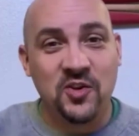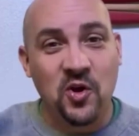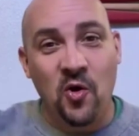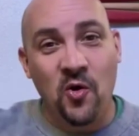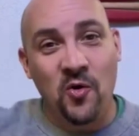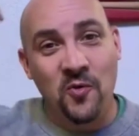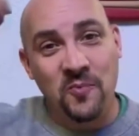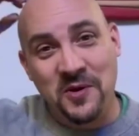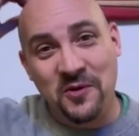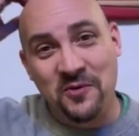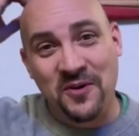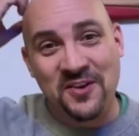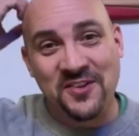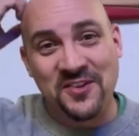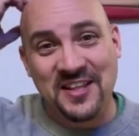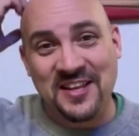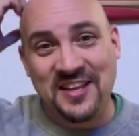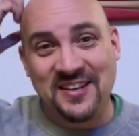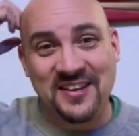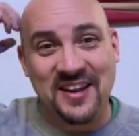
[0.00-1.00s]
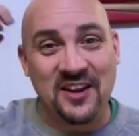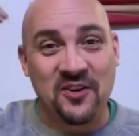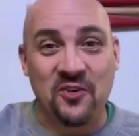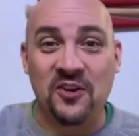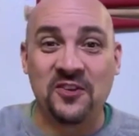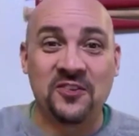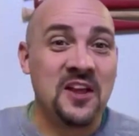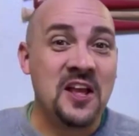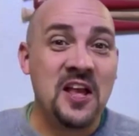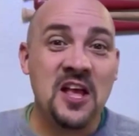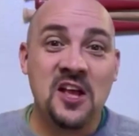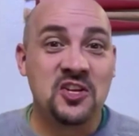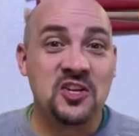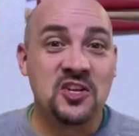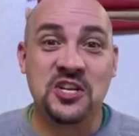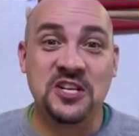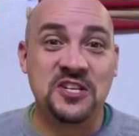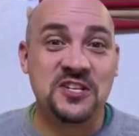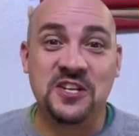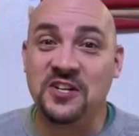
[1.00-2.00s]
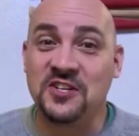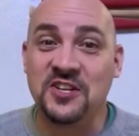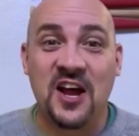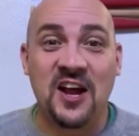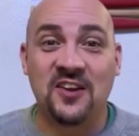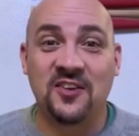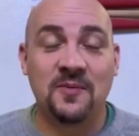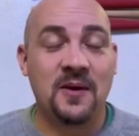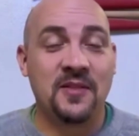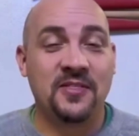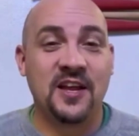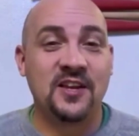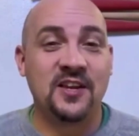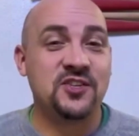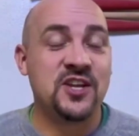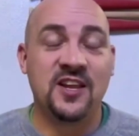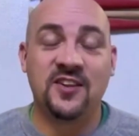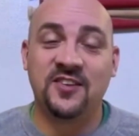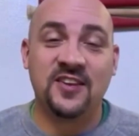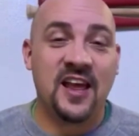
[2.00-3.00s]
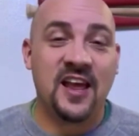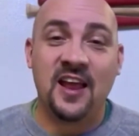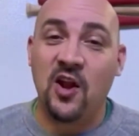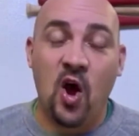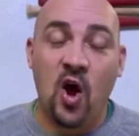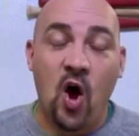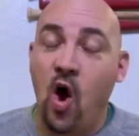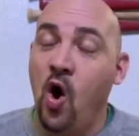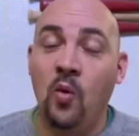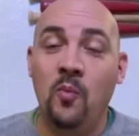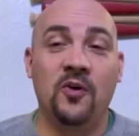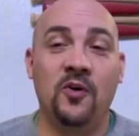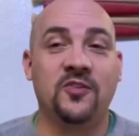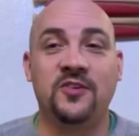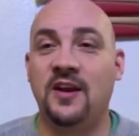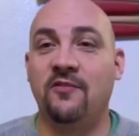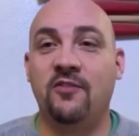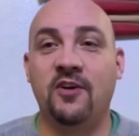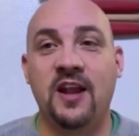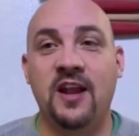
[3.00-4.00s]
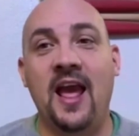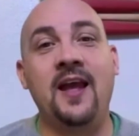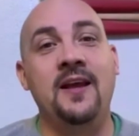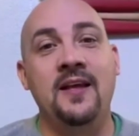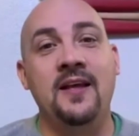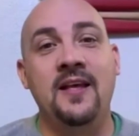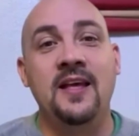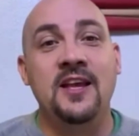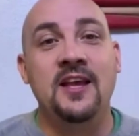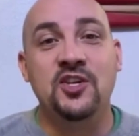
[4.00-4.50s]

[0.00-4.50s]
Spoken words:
told me recently, he's like, Chris, she still talks about that chess set almost every day.